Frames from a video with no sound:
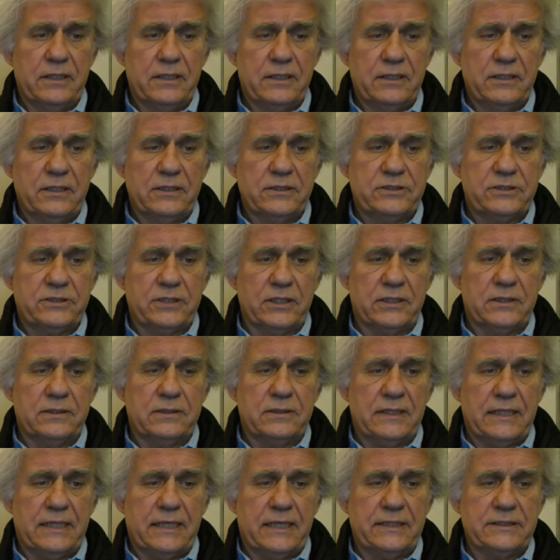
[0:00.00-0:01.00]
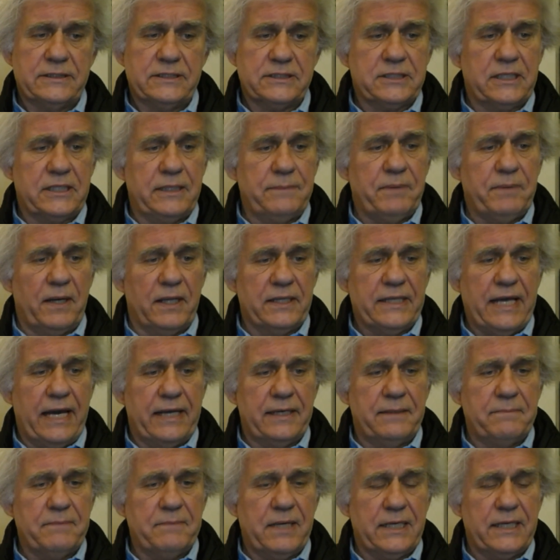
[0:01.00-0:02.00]
So uh, just keep all
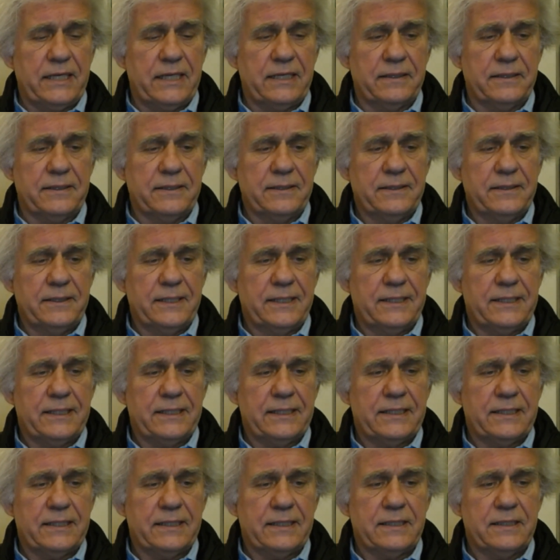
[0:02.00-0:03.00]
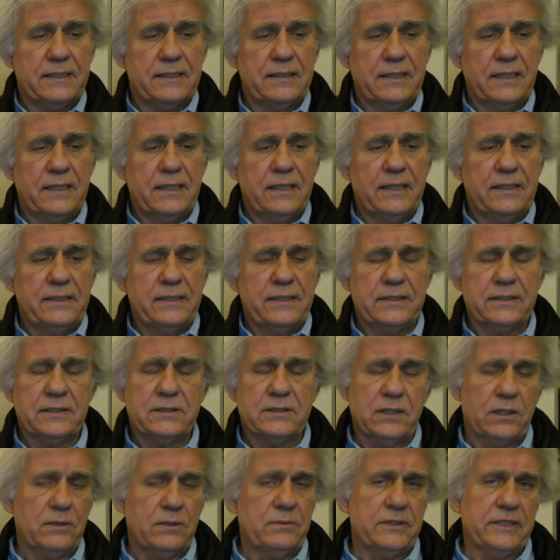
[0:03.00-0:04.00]
that in mind. Uh, the
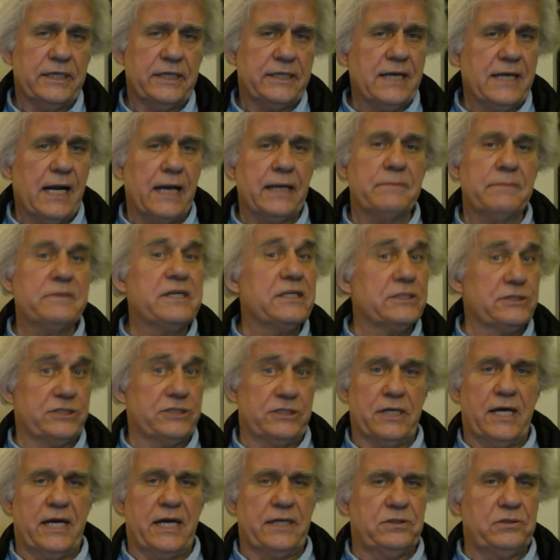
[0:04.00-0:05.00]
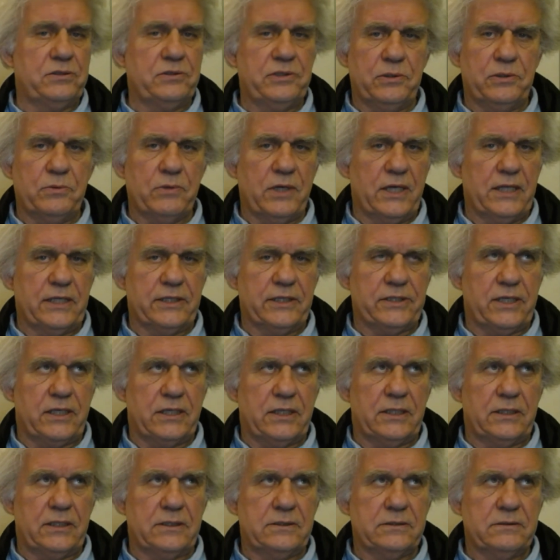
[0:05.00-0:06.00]
global economy is not doing well at
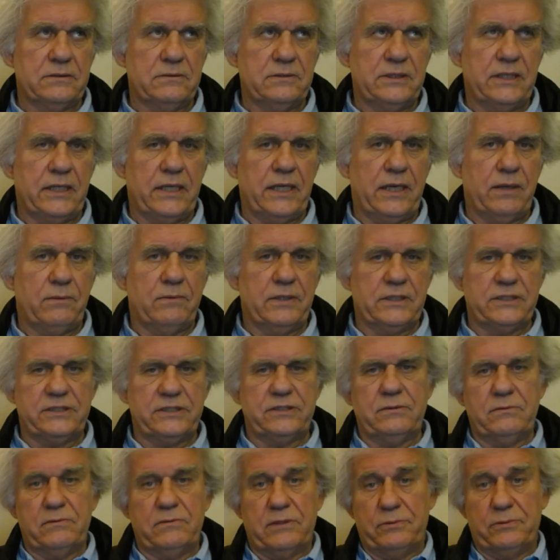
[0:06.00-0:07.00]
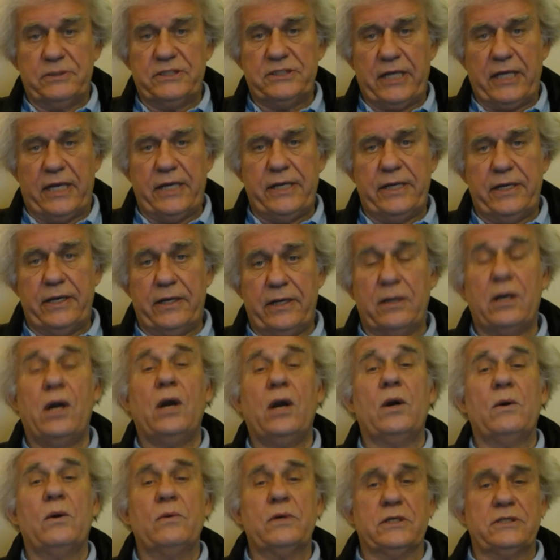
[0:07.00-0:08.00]
all. And what is the, what do we say here?
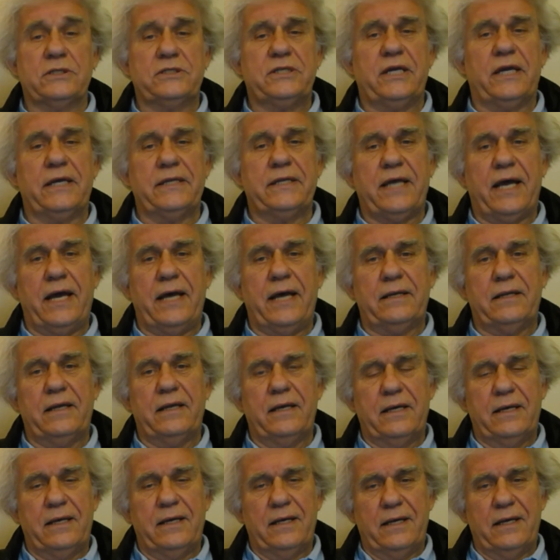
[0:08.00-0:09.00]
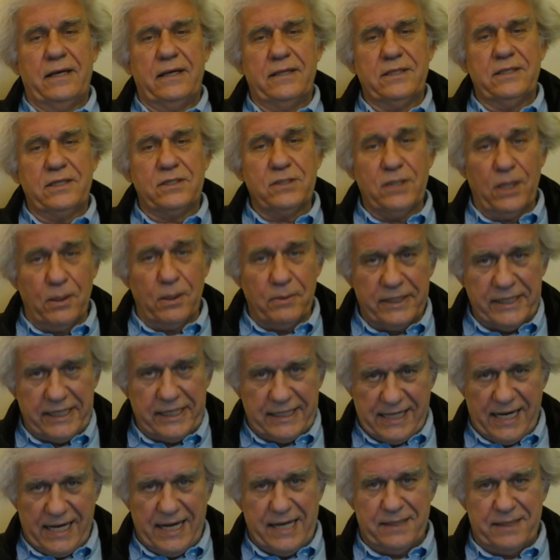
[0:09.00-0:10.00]
We're going to say that the global
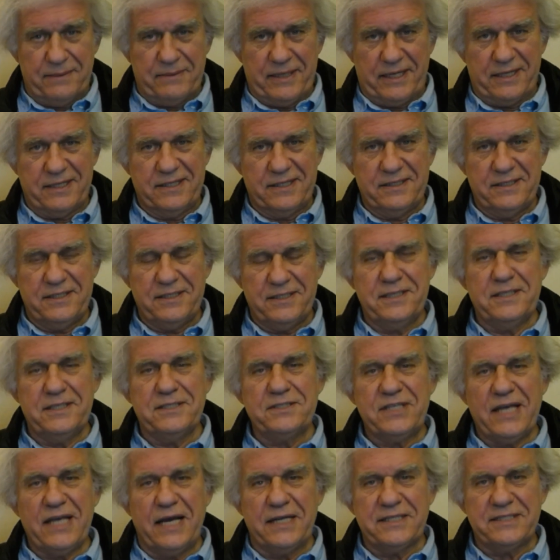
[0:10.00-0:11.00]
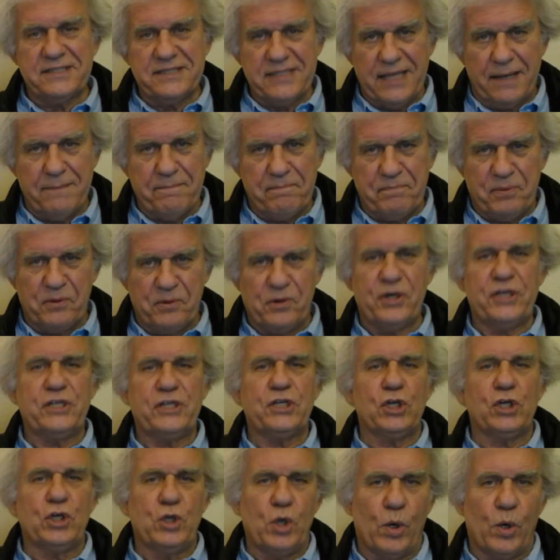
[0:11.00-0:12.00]
economy is at some
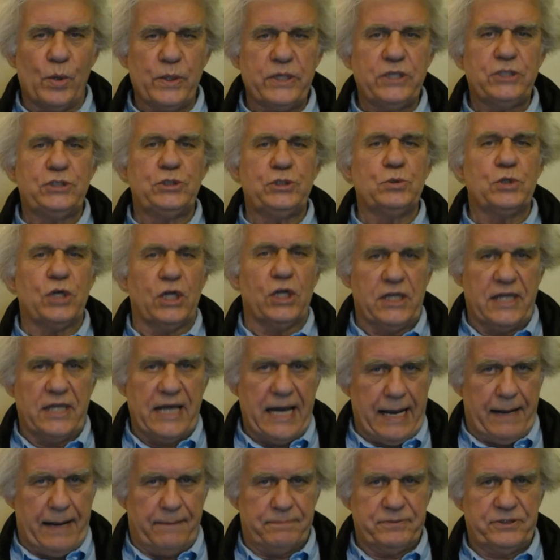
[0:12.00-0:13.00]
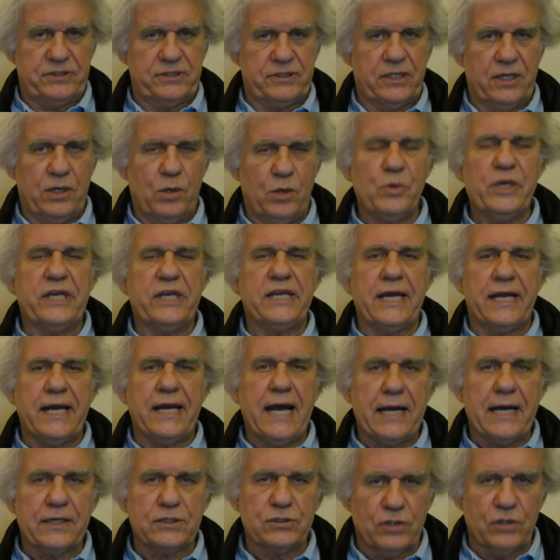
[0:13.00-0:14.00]
point going to collapse. We
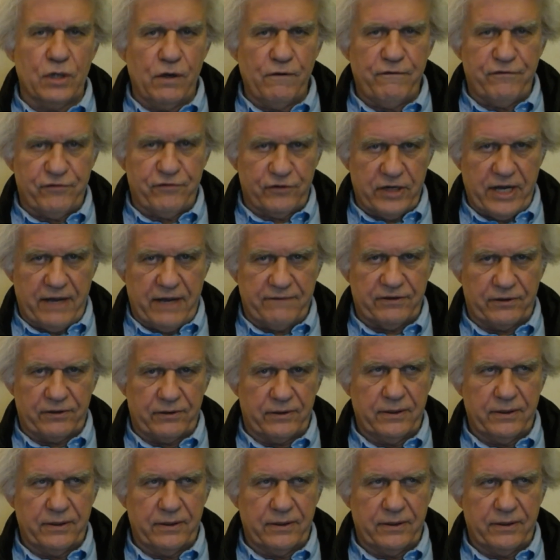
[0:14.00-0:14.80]
cannot grow forever.